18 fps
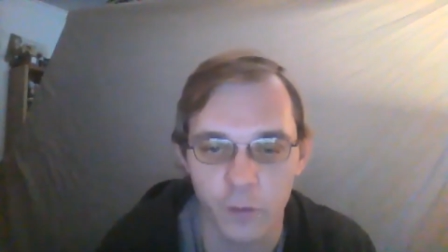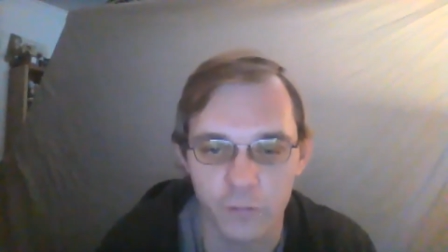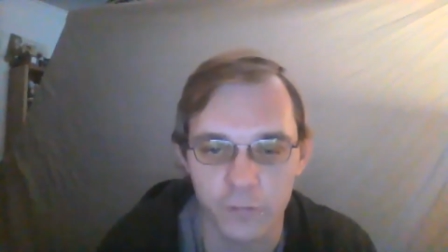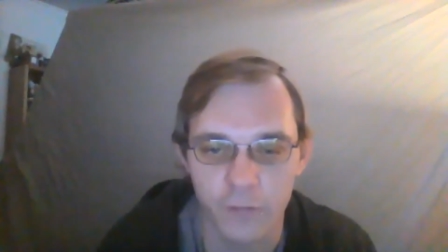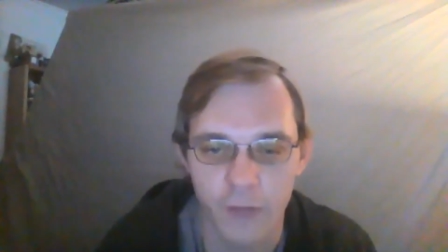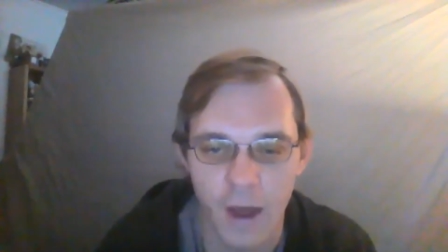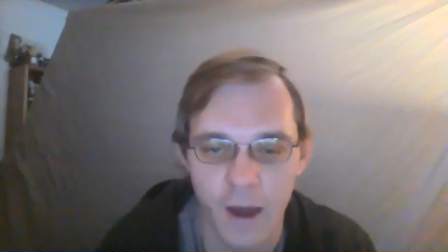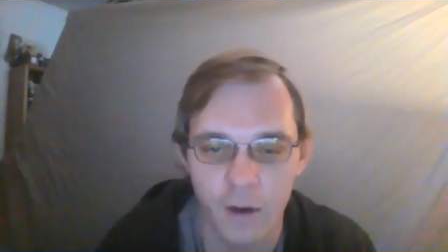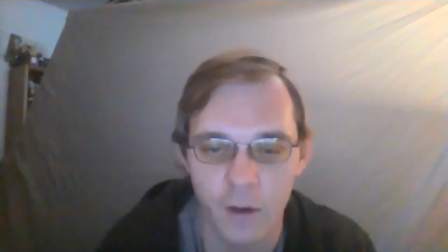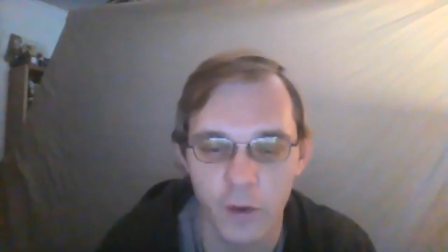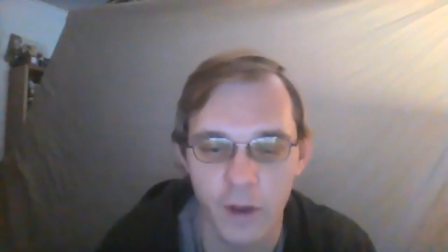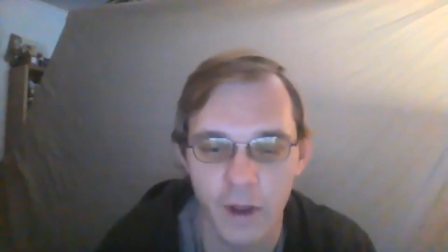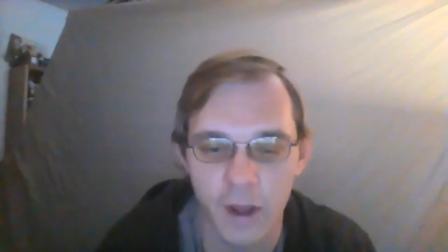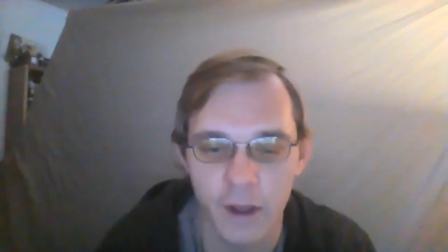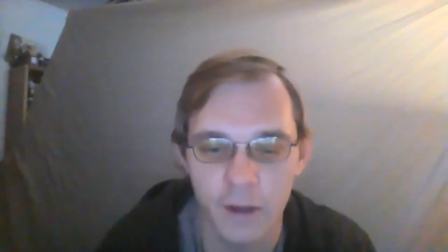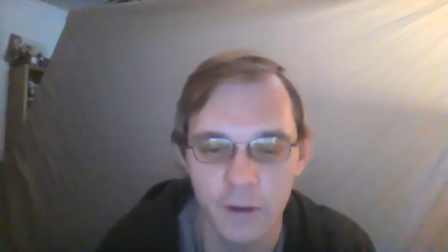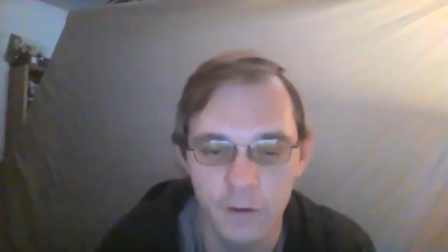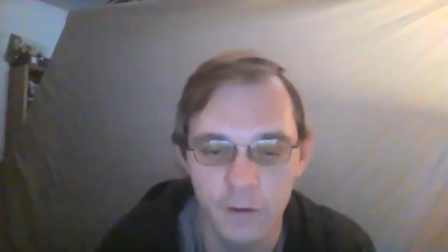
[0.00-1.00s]
that
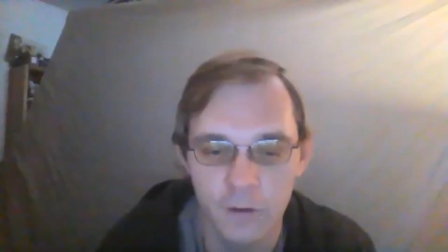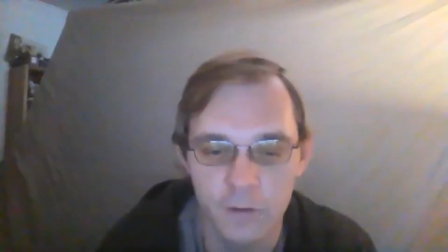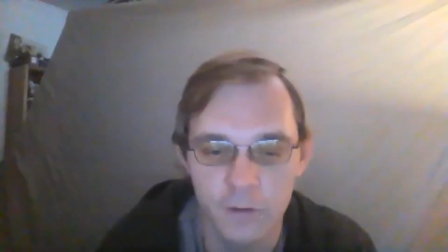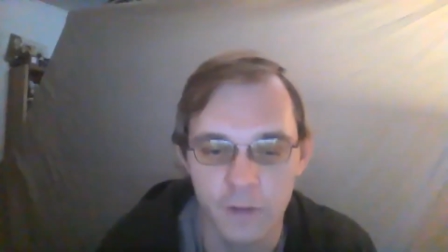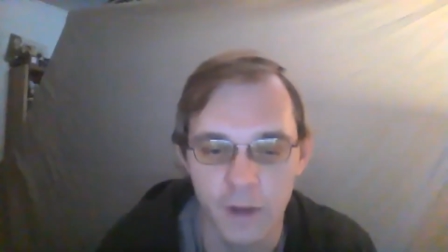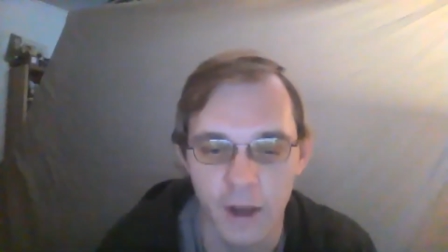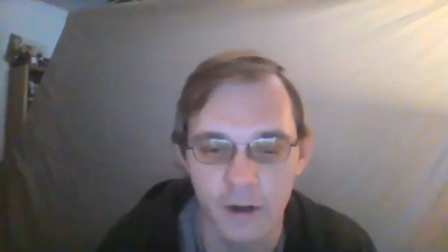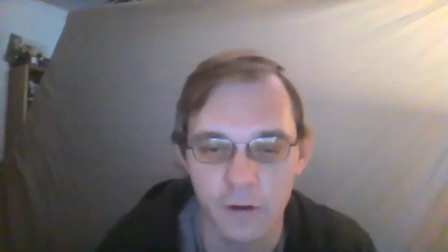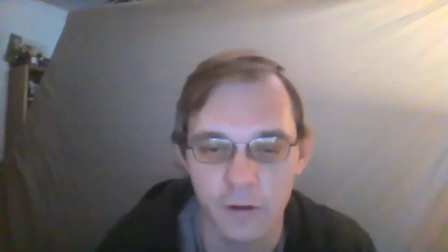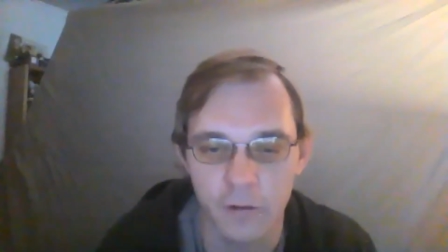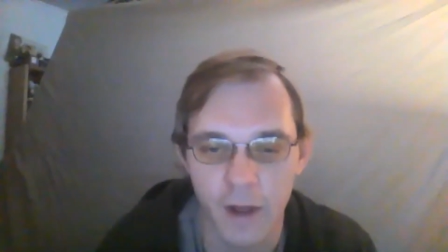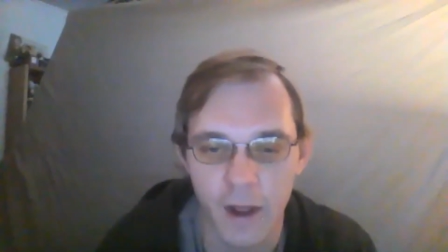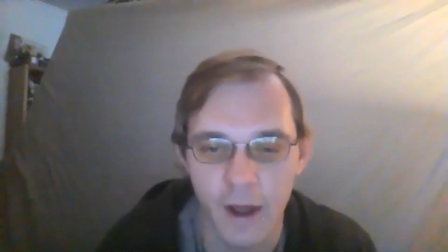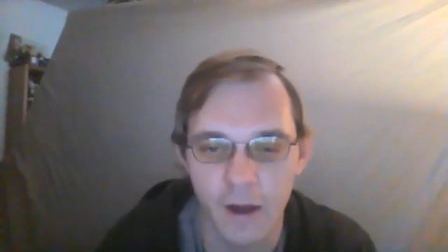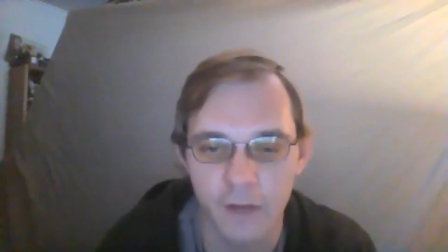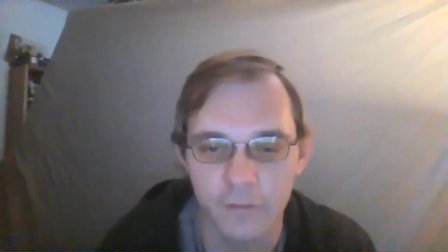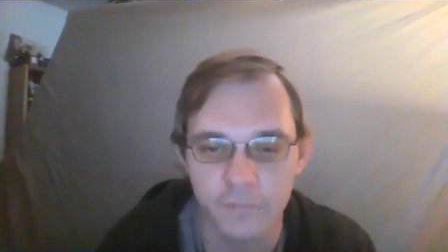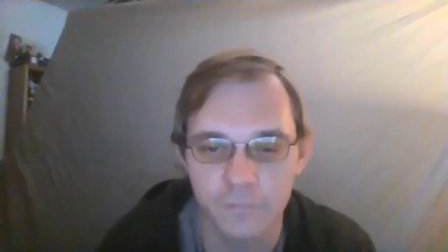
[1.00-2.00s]
way they don't
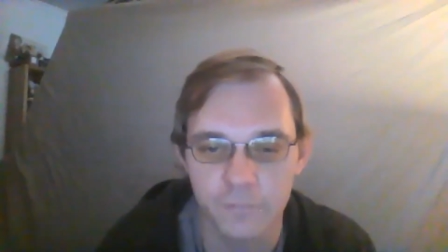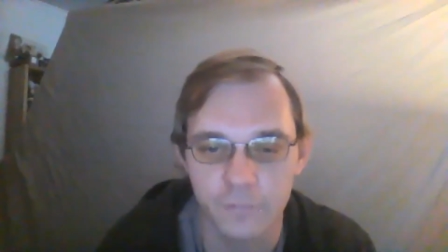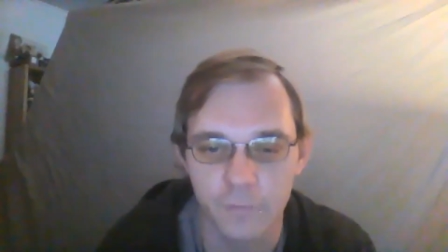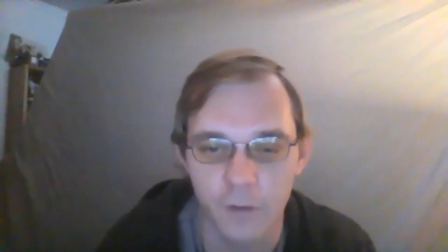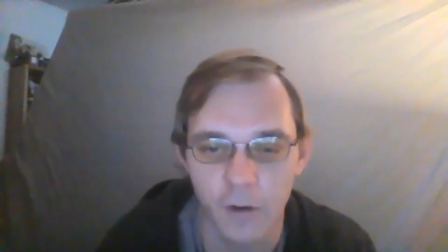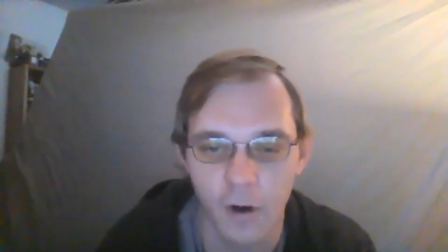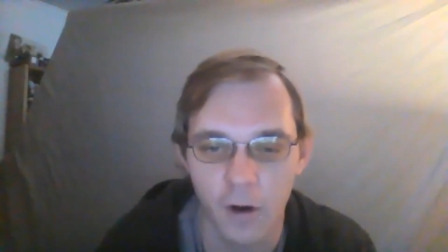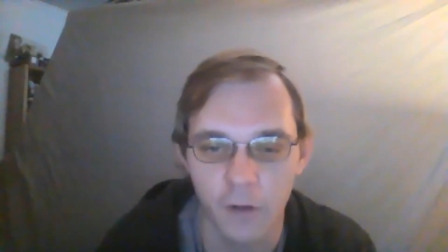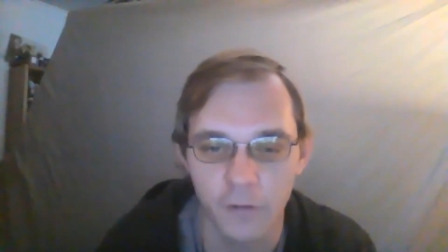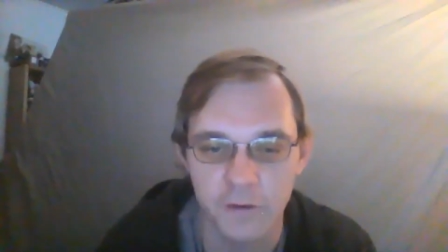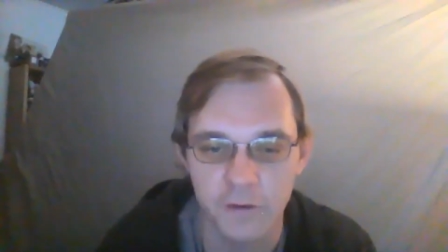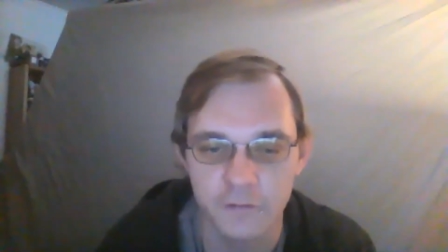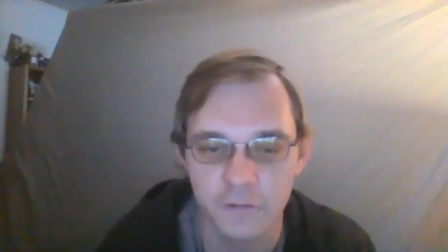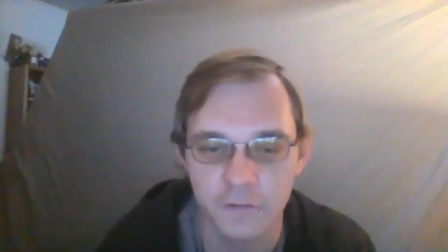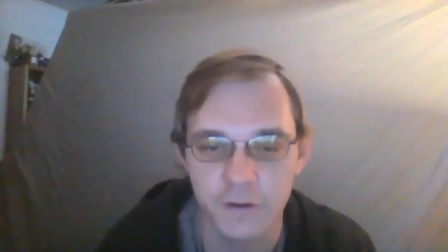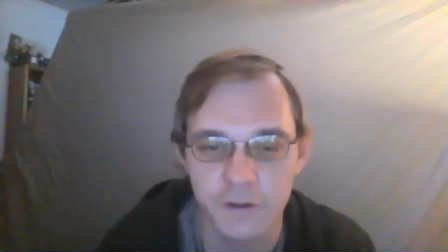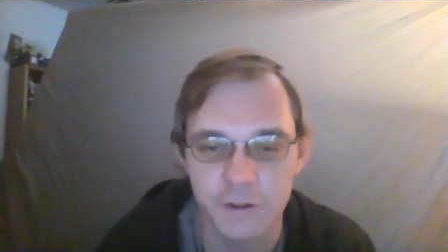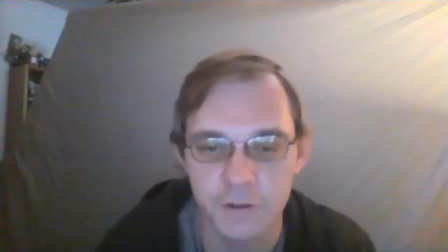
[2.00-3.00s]
have all
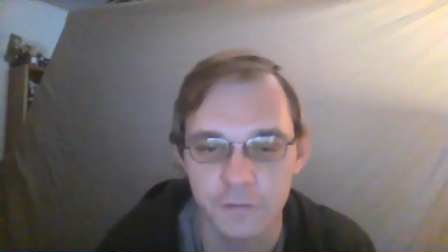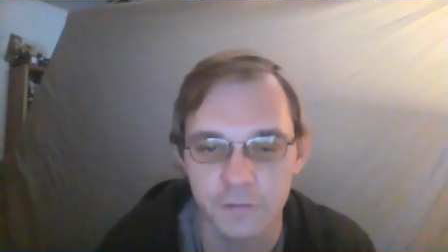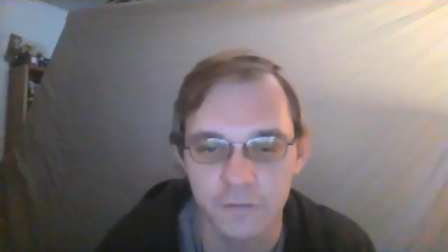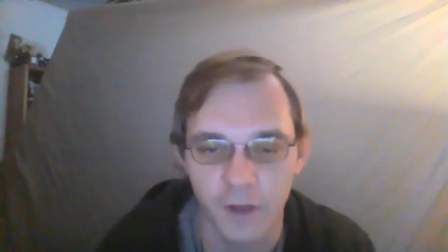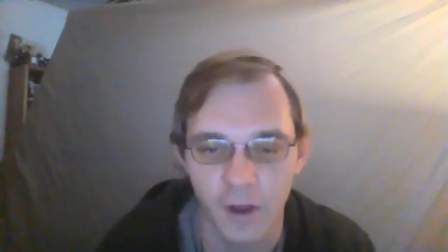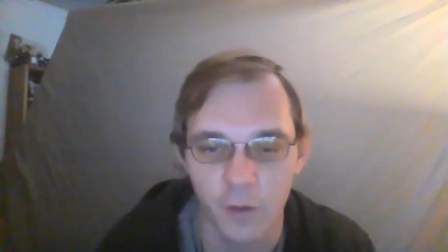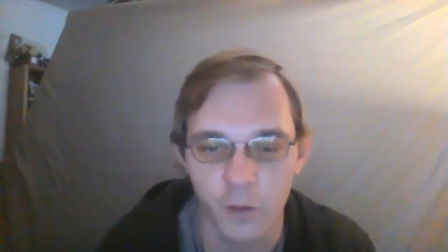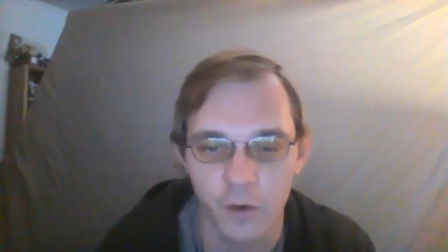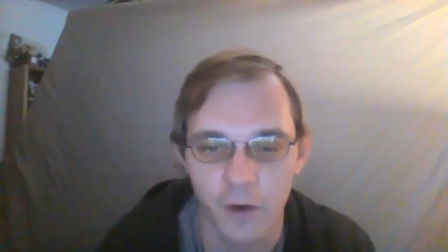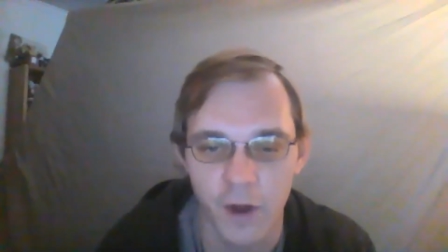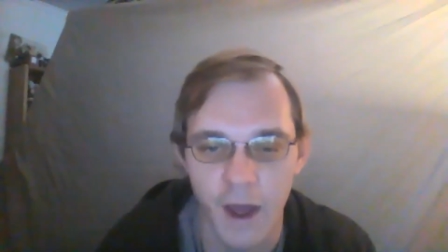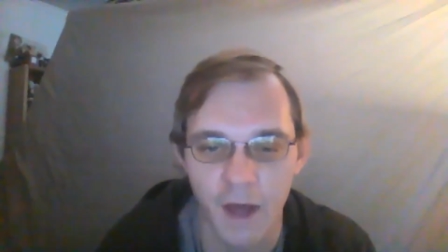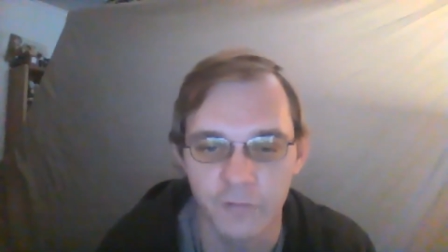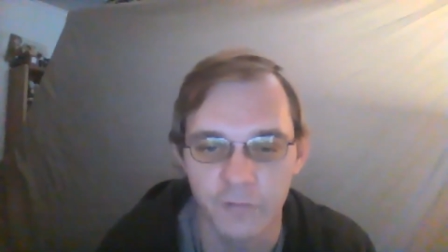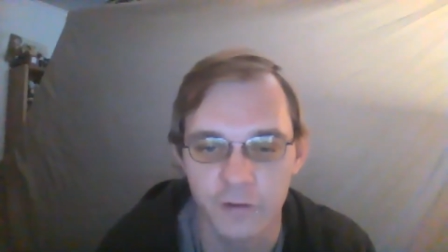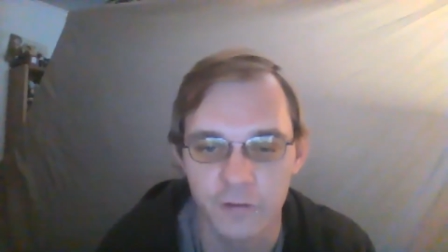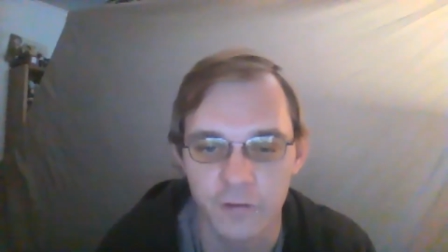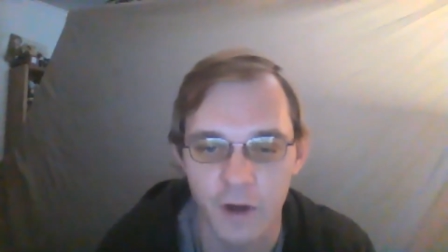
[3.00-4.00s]
these issues that we're
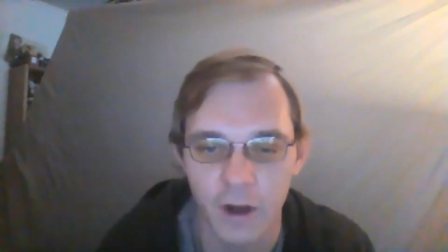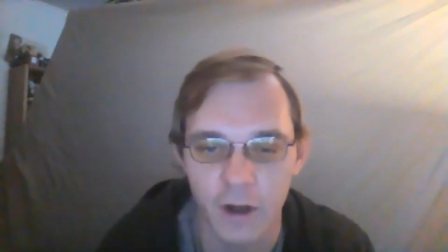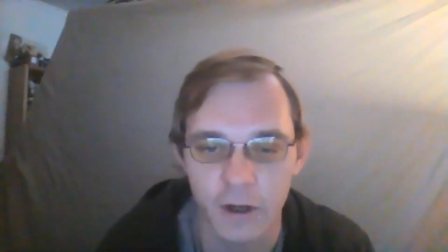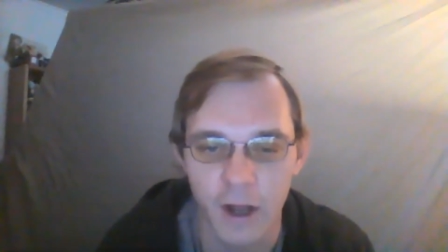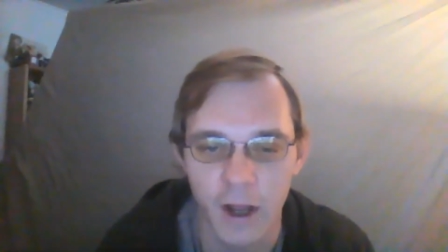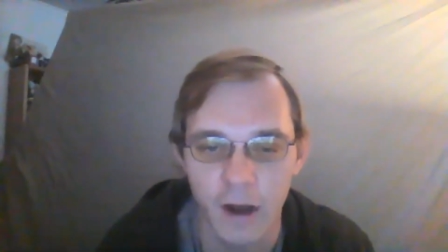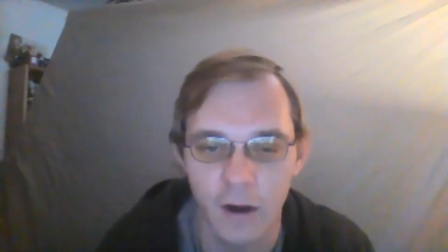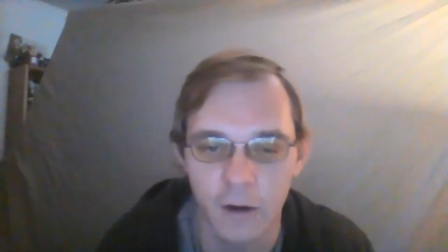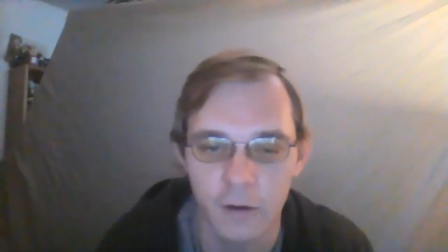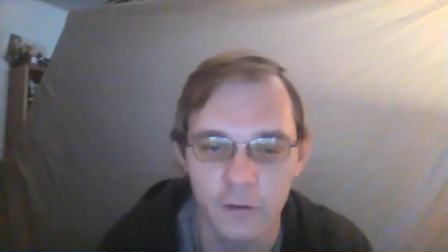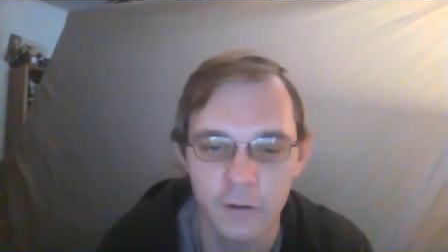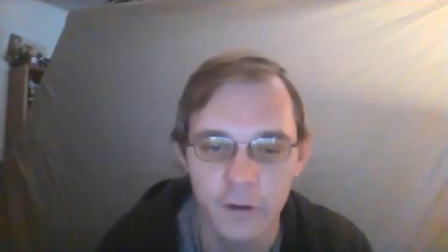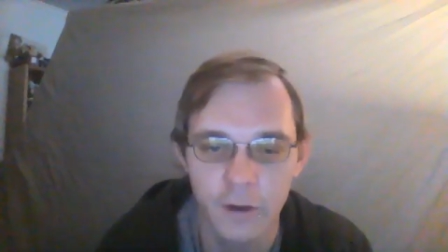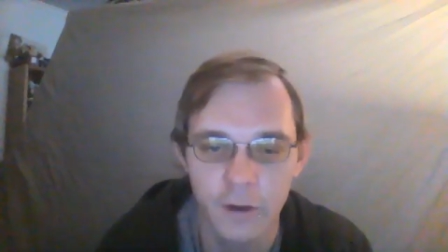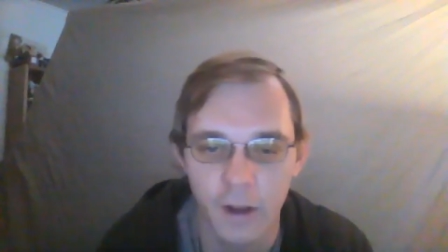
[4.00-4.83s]
having right now,